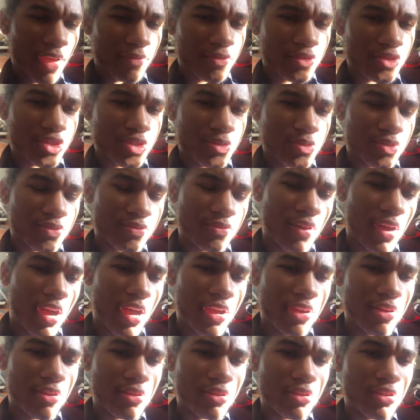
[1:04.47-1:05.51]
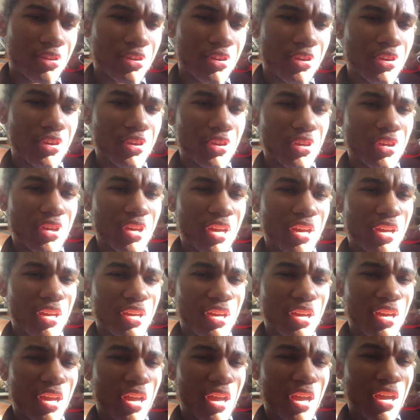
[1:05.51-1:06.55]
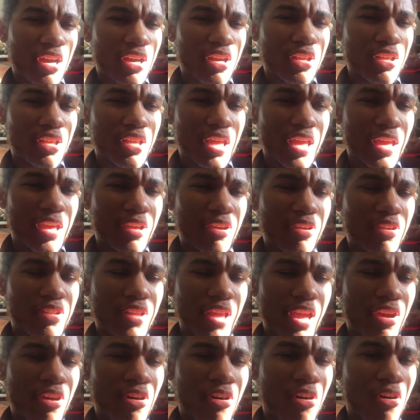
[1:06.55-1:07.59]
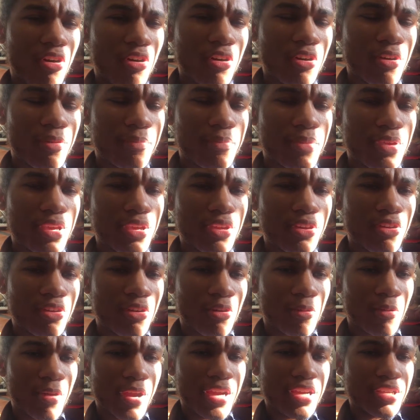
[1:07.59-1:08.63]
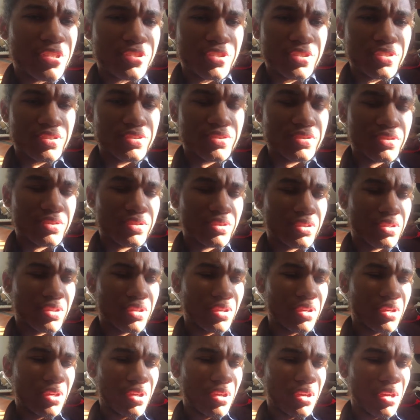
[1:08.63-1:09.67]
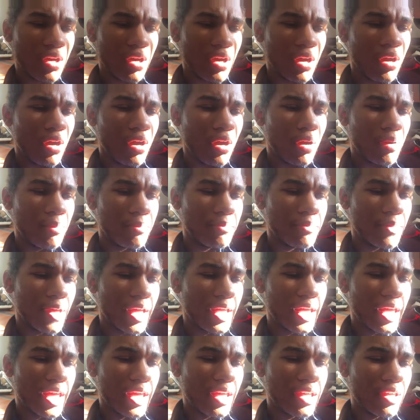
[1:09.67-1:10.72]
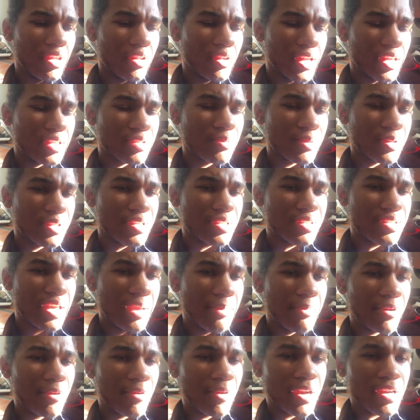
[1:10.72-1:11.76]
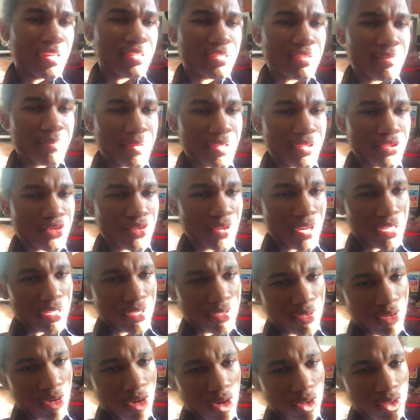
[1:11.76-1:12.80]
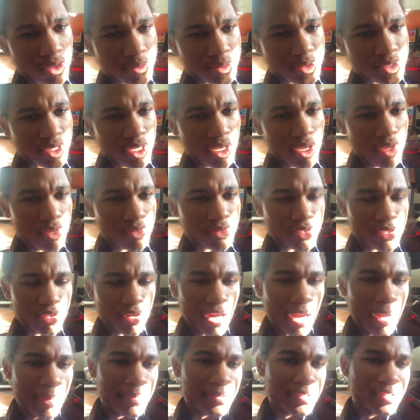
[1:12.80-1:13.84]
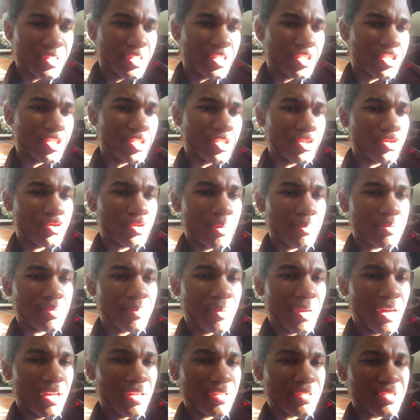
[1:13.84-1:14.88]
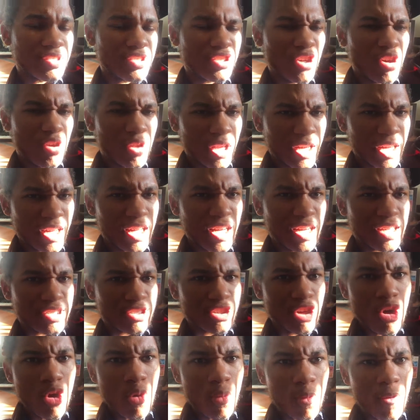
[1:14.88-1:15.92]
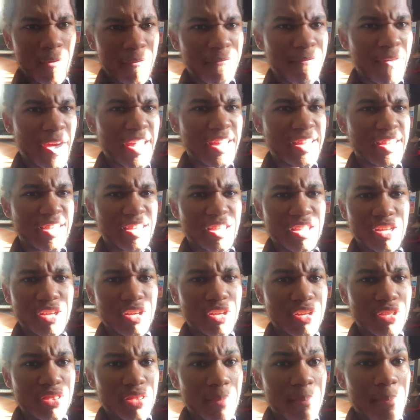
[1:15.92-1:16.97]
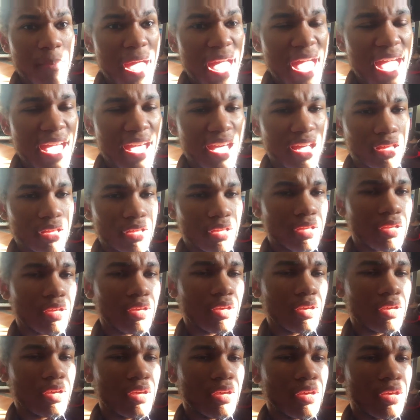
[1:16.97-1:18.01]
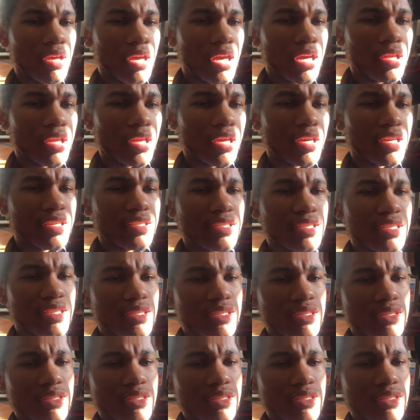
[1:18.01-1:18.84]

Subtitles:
after she was fired, they call her being courageous. And they, you know, that's what these Democrats have been trying to call themselves in their opposition to Trump's policies. Oh, look at us. We're fighting the man. And all I could